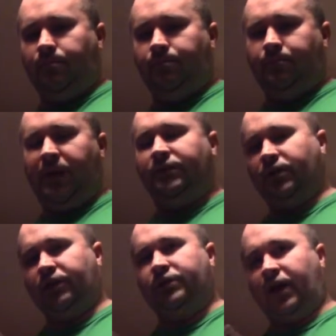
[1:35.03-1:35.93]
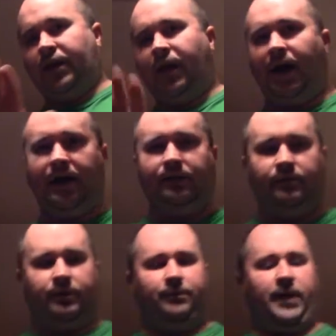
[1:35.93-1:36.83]
basically set it on
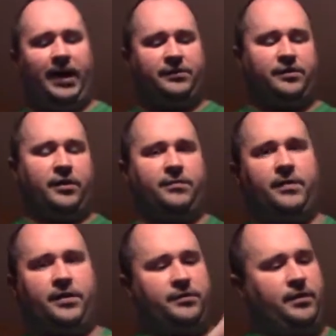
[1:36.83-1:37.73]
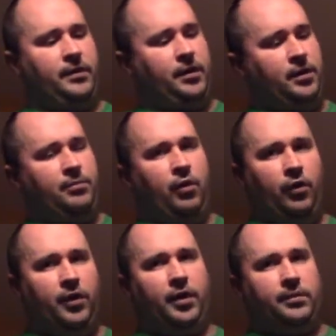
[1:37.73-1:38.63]
a flat surface,
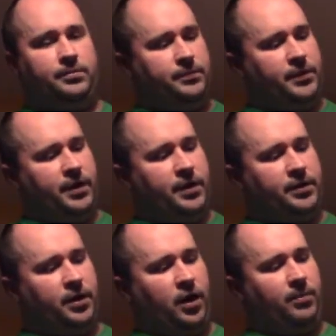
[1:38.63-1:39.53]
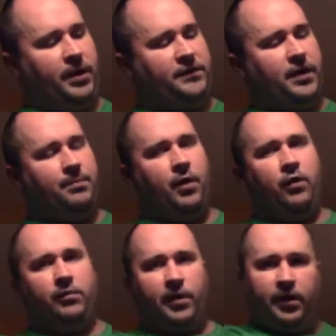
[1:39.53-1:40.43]
pull the carbide tip
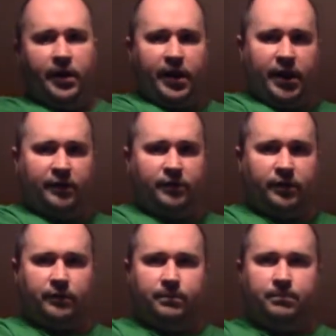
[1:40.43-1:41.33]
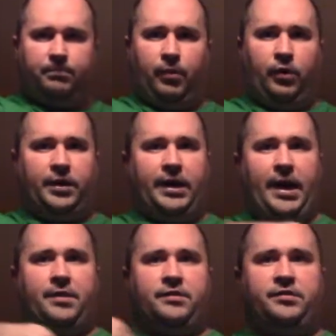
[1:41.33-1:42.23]
over, and as you're pulling it
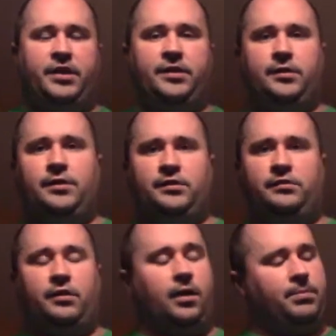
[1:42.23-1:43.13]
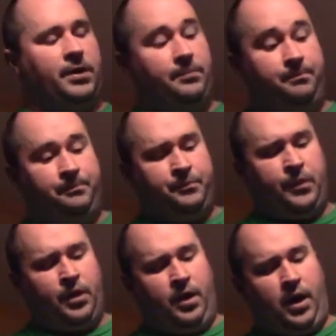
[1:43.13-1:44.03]
out of the sheath, you can sharpen it.
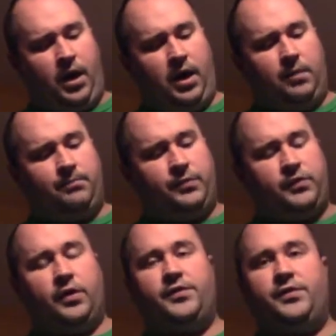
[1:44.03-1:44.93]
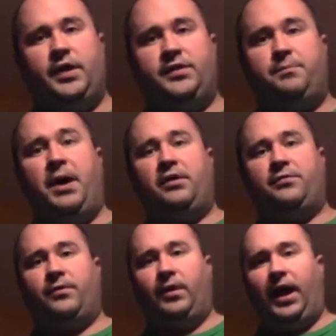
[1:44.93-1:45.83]
So it's better
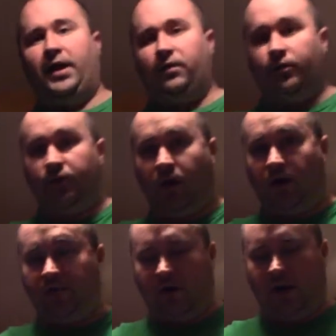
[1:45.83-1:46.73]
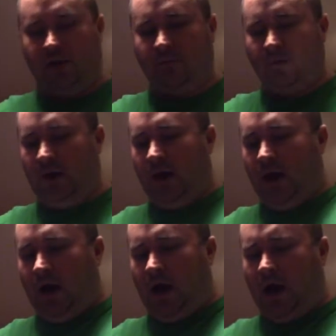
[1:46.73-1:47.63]
for a lot of those larger items.
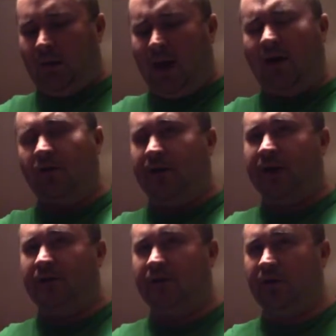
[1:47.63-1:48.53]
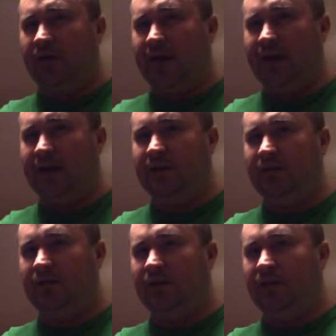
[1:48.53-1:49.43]
I don't know if I'd consider that
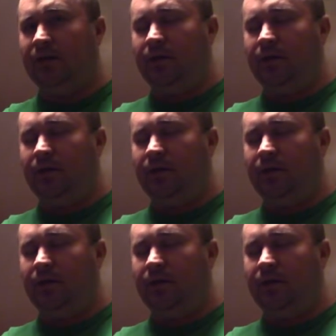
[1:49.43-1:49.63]
EDC,